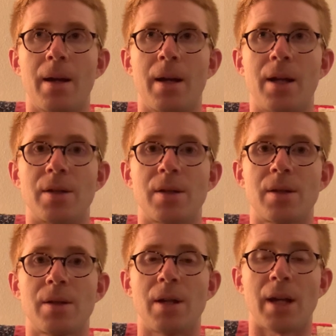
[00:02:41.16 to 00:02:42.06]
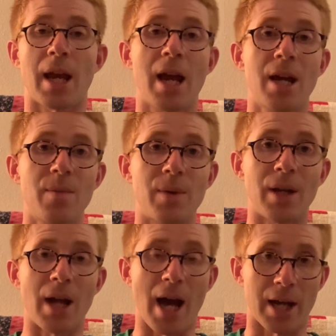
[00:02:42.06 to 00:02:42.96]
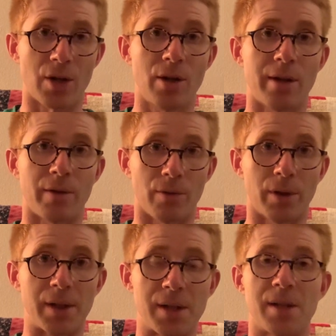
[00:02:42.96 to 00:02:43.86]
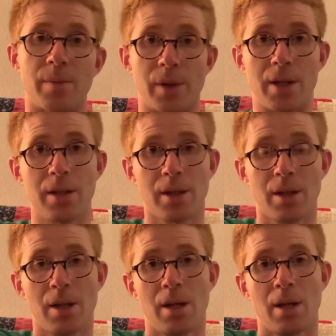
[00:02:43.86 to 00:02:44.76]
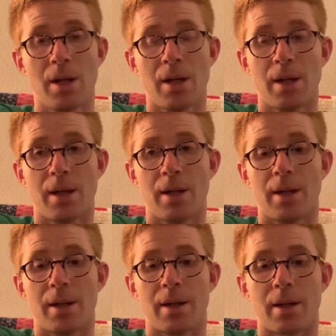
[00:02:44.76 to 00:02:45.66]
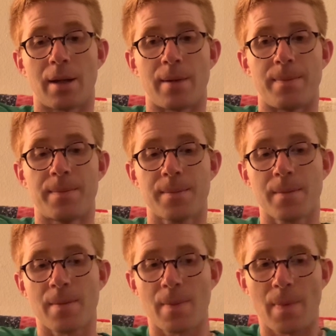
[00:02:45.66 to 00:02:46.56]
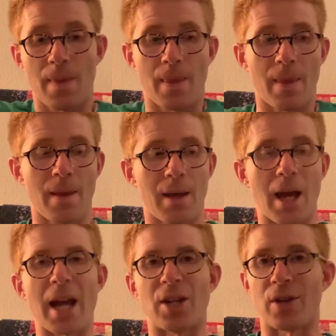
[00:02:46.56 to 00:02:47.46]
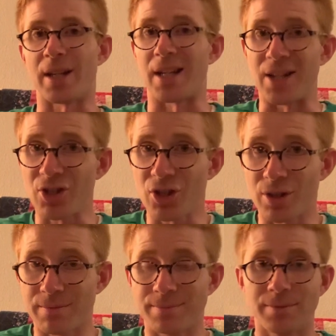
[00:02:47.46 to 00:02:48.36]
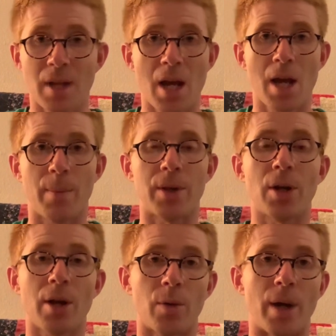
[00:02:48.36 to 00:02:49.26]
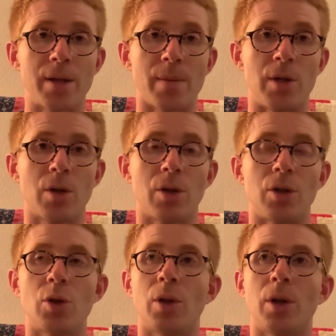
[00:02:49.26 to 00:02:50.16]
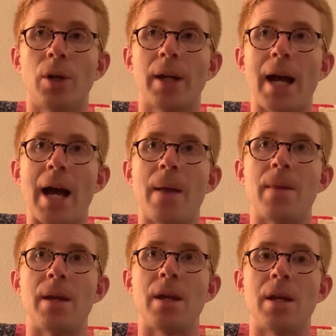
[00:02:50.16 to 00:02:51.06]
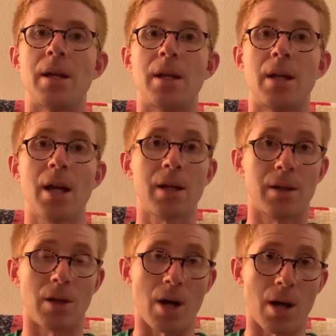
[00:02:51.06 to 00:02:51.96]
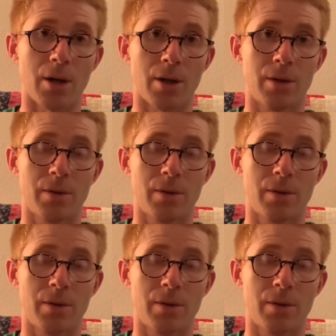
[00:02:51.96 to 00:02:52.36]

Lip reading: It can be accurate if you're really disciplined, accurate-ish. But there are other ways. I mean, you could look at the Git log.